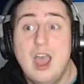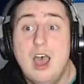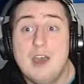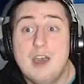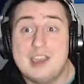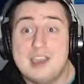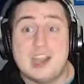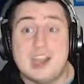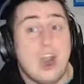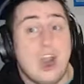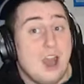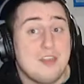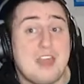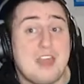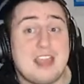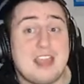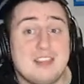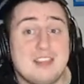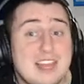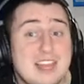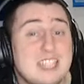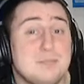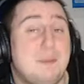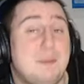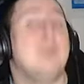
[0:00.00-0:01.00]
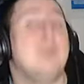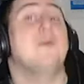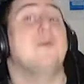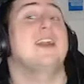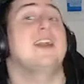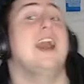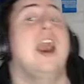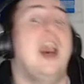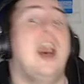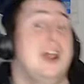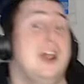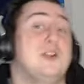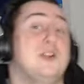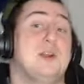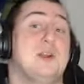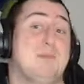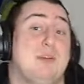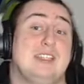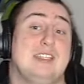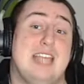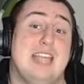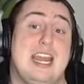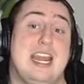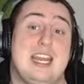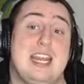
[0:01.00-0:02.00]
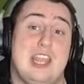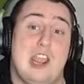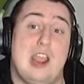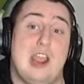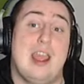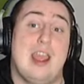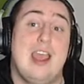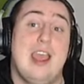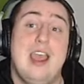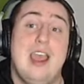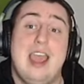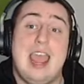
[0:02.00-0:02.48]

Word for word: Like, like let's be one hundred percent here.